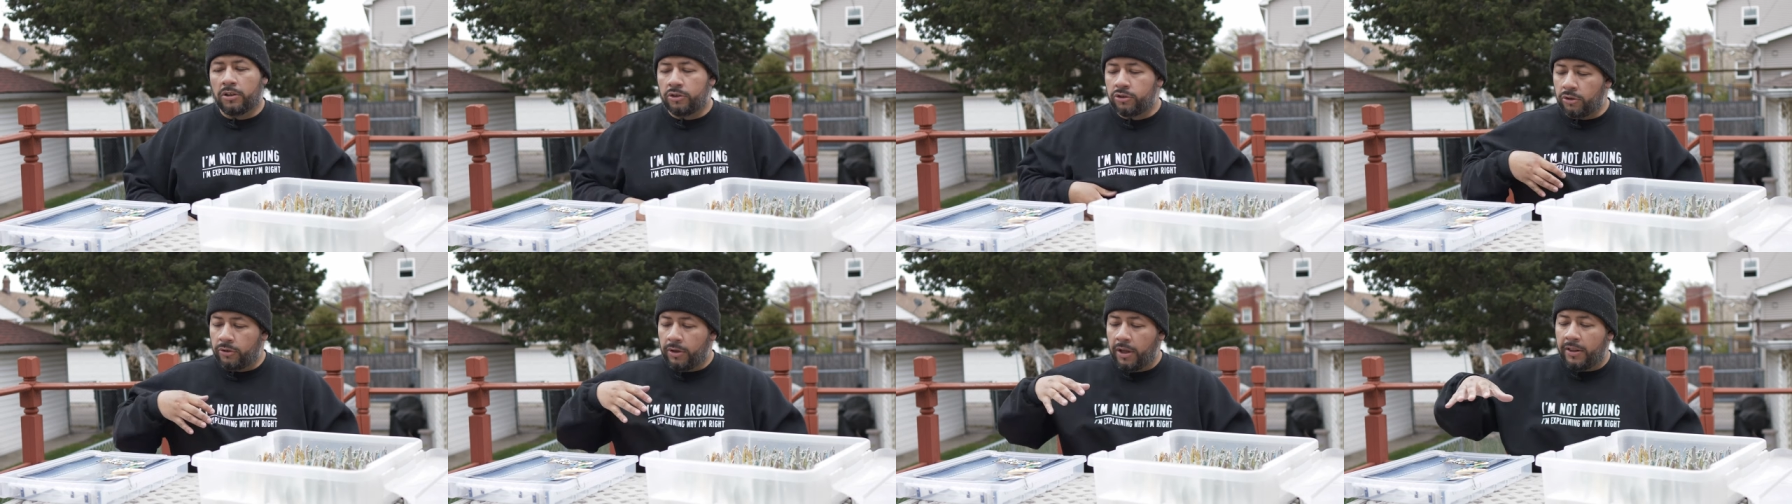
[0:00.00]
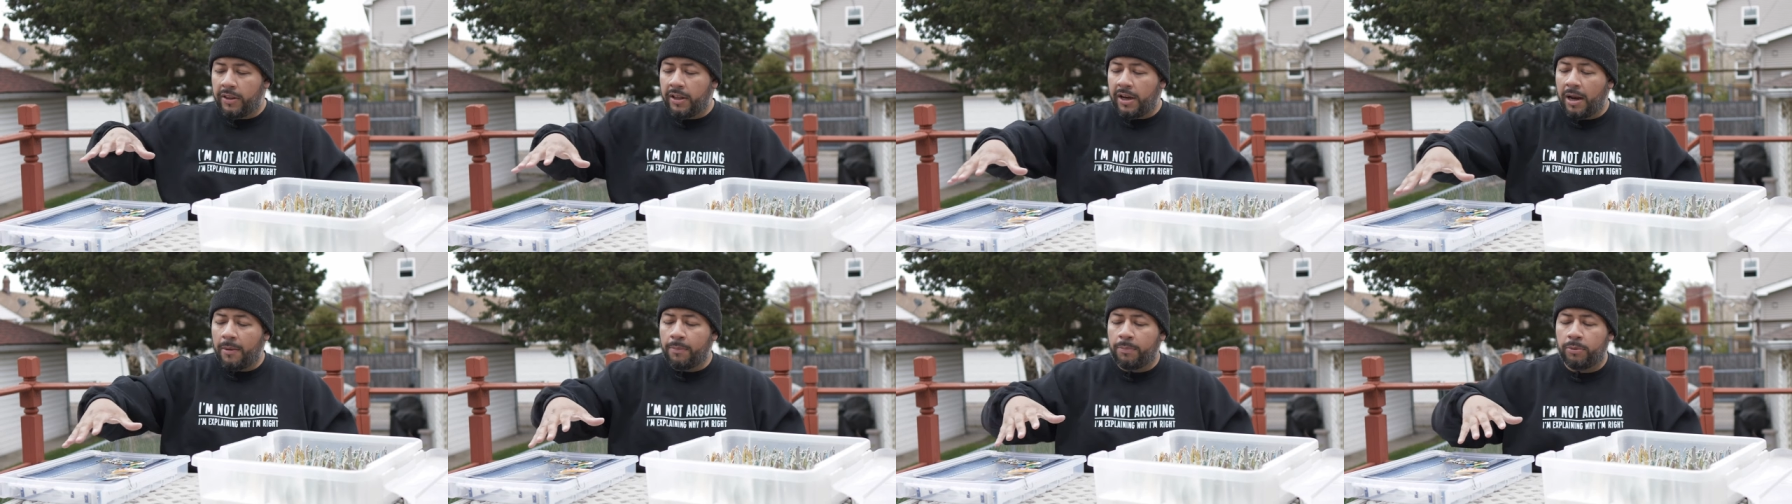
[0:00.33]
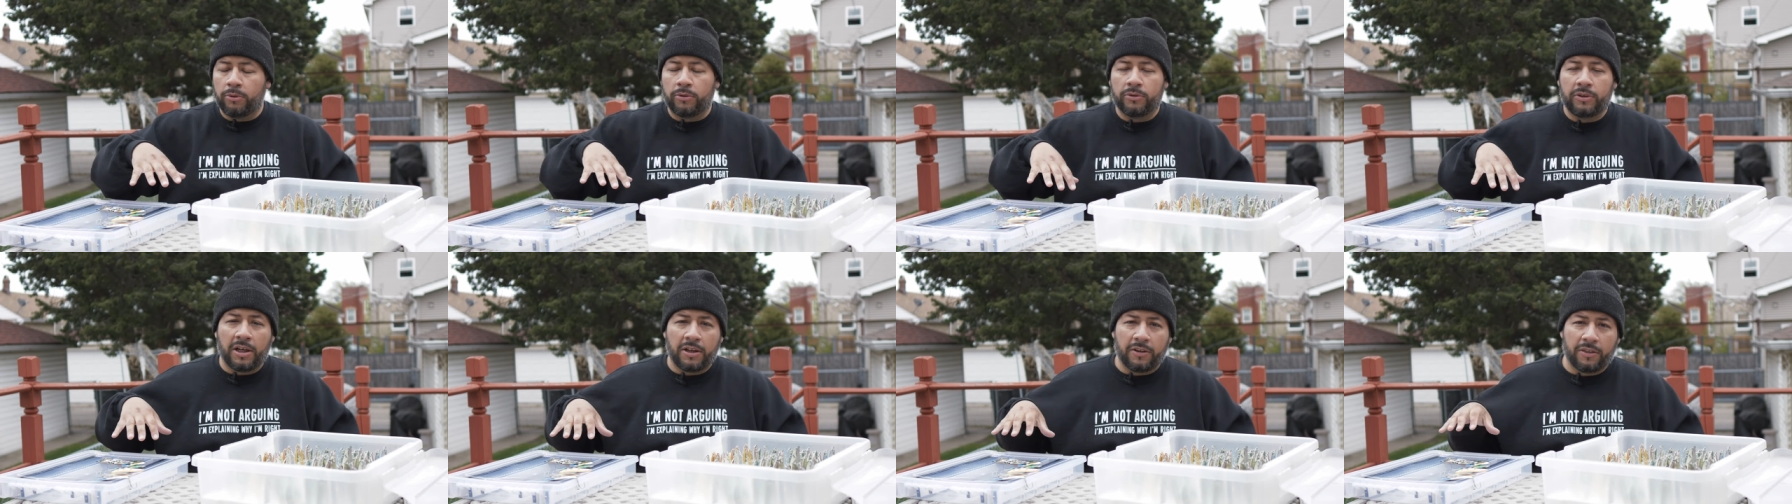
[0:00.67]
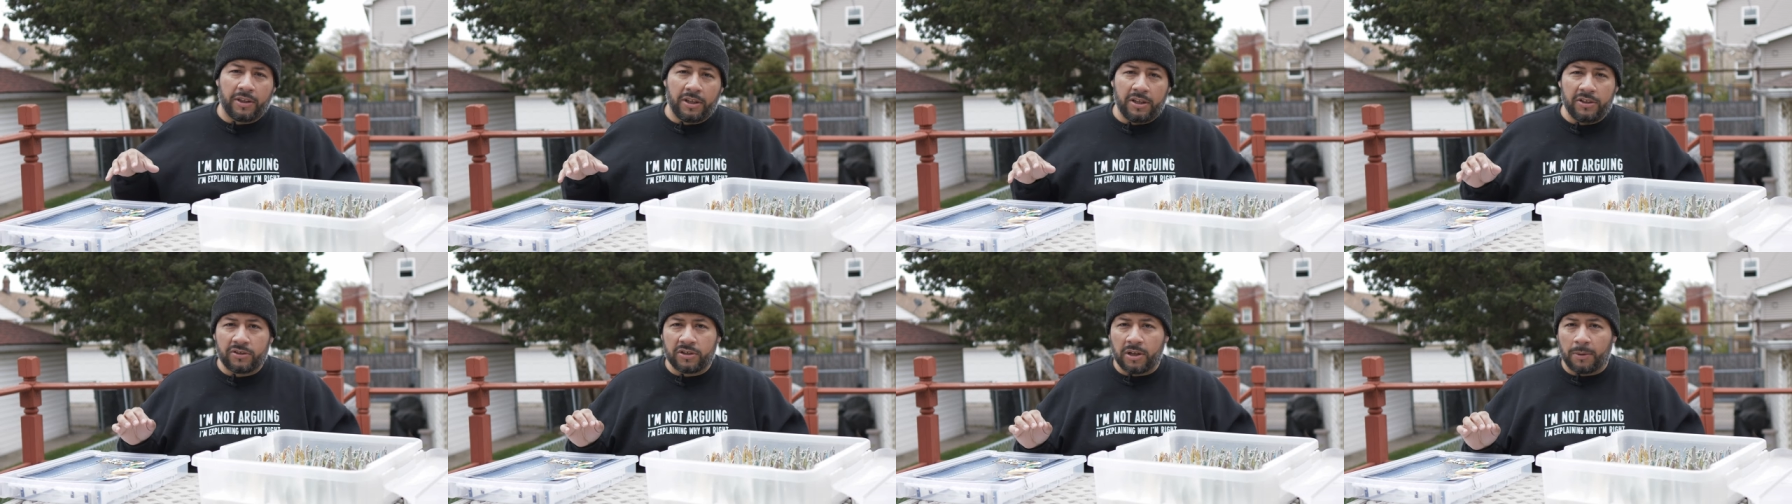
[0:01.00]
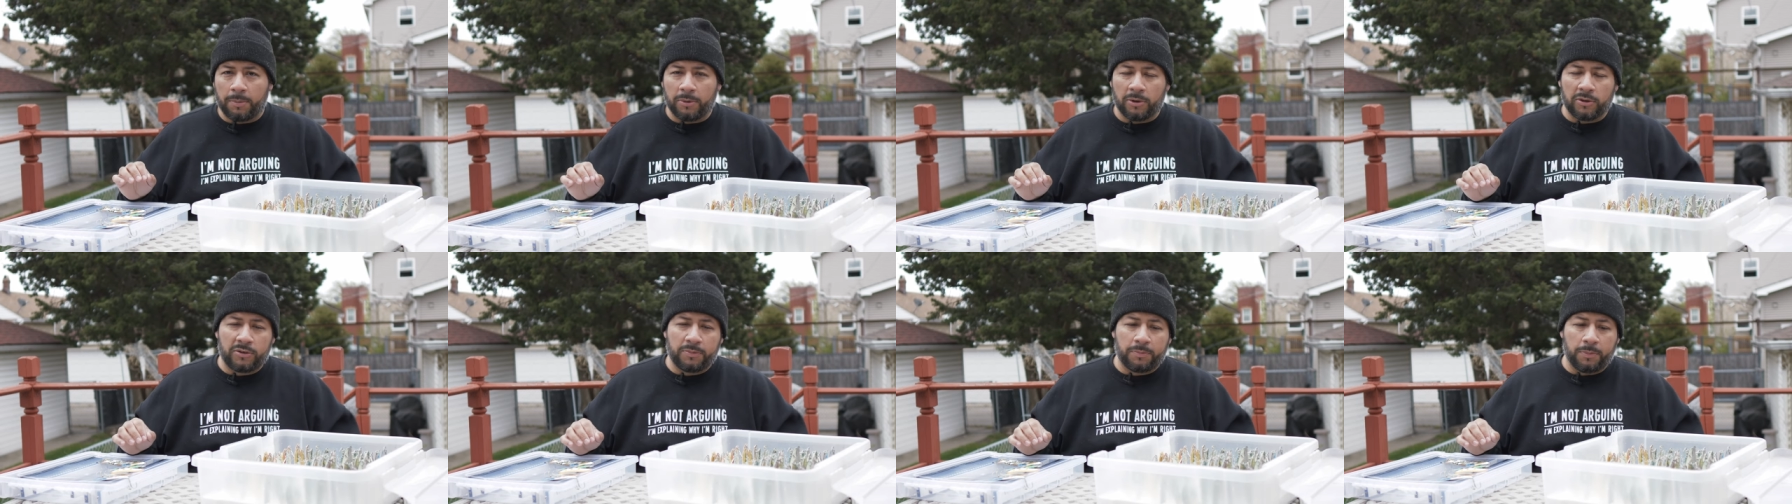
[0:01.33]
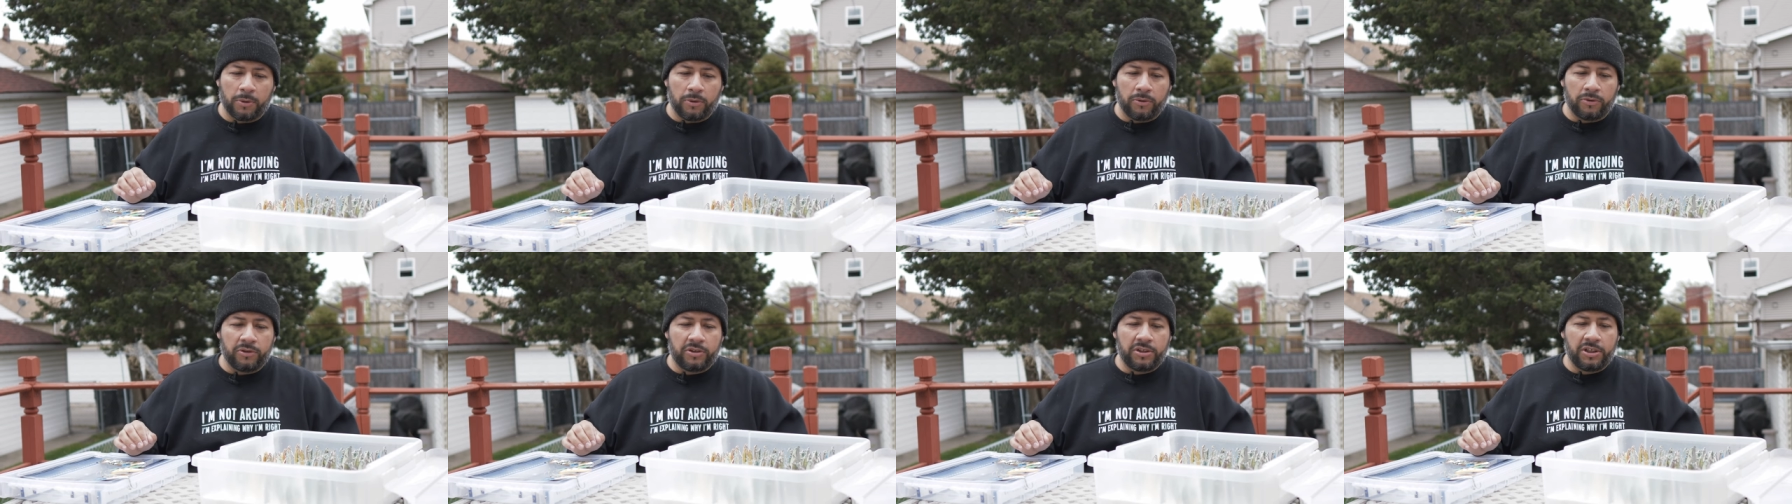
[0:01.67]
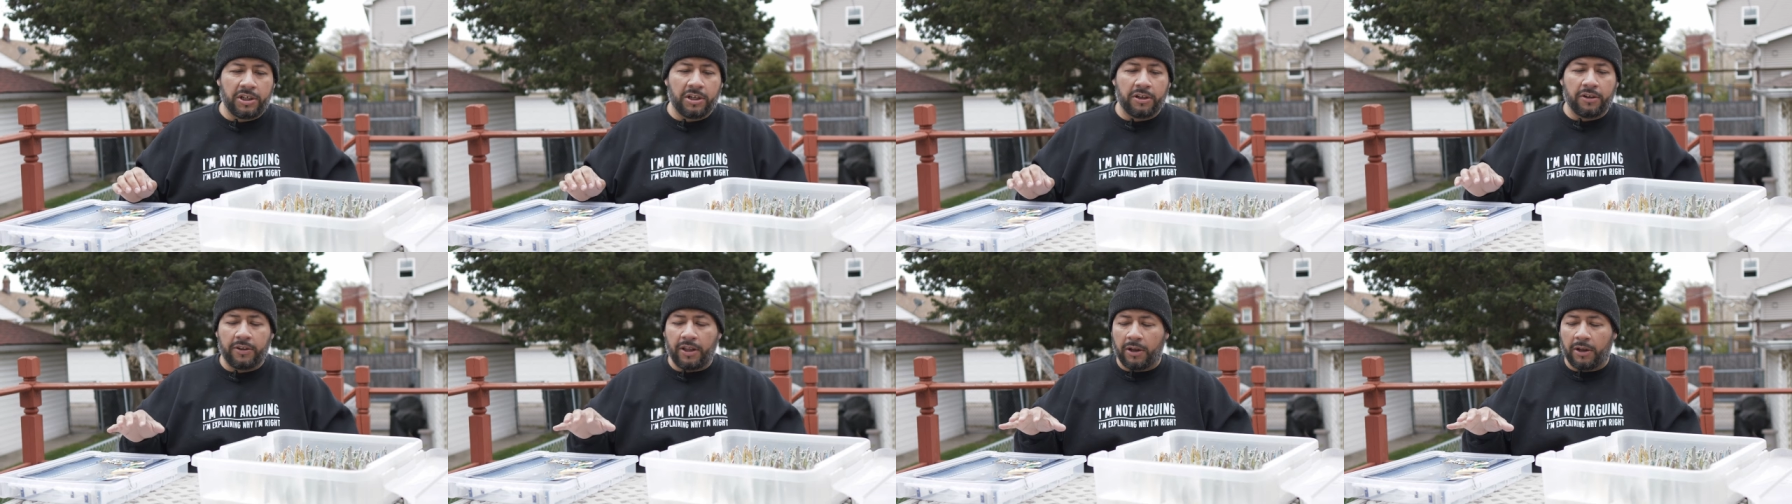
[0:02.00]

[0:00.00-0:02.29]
So now that I pulled out these couple of spoons here,